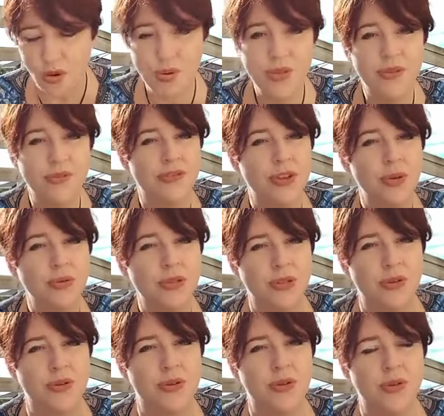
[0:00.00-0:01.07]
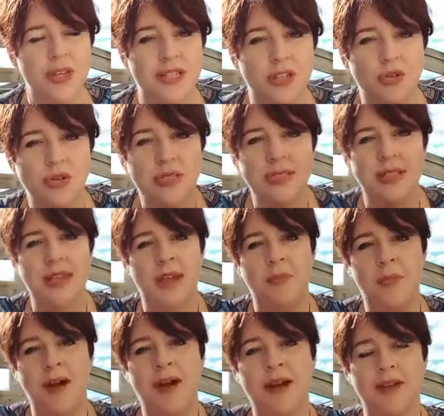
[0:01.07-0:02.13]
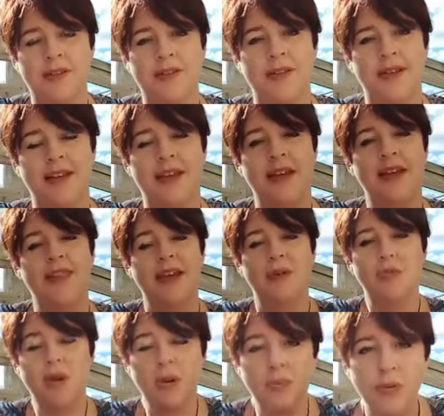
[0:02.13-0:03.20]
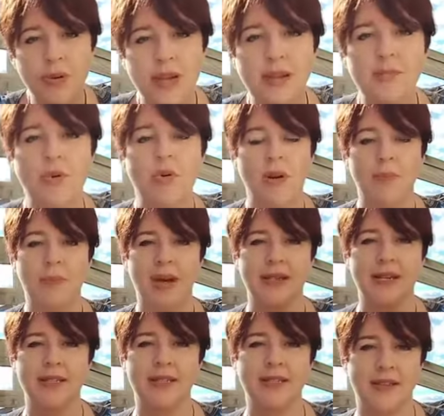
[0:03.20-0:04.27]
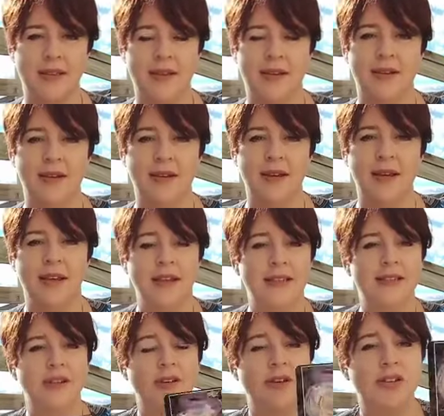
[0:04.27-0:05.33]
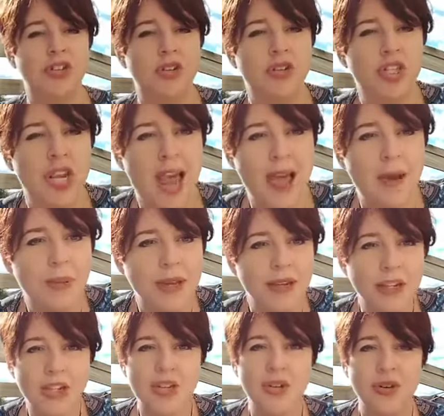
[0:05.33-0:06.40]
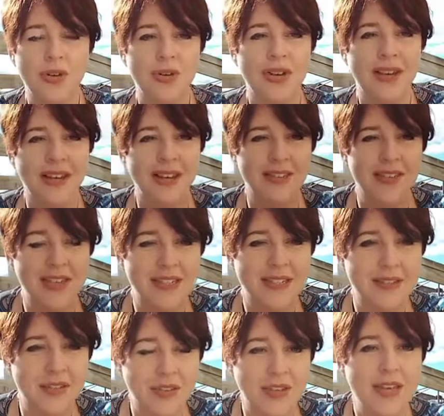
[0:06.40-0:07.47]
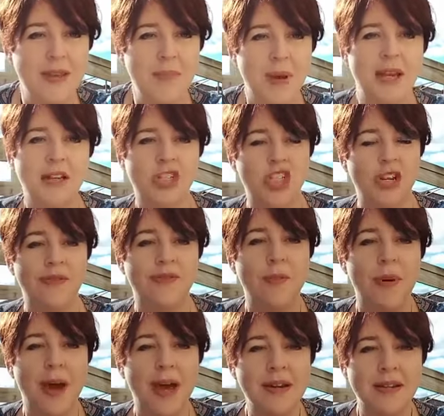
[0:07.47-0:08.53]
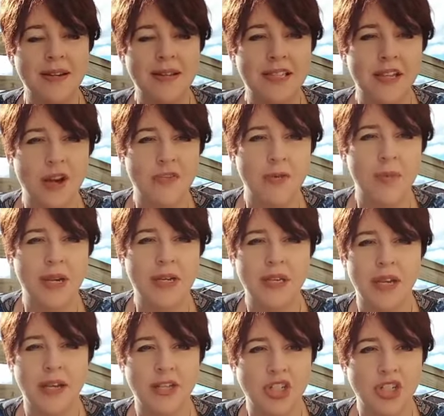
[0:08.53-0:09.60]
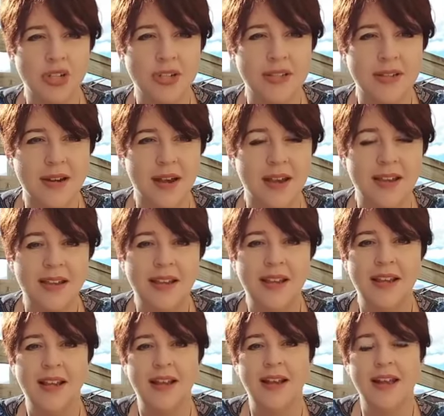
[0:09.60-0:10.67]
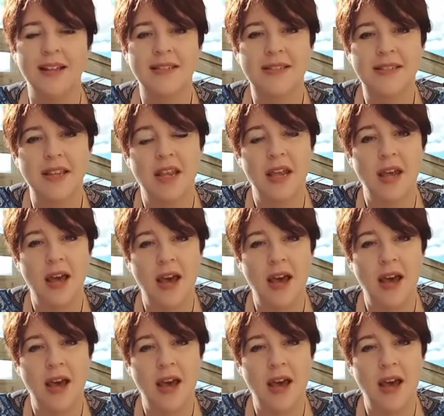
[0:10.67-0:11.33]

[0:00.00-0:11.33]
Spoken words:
or that feels good, or that's crossing our path, then we bring more abundance in. So to tap into this theme energy of abundance over Monday and Tuesday, let's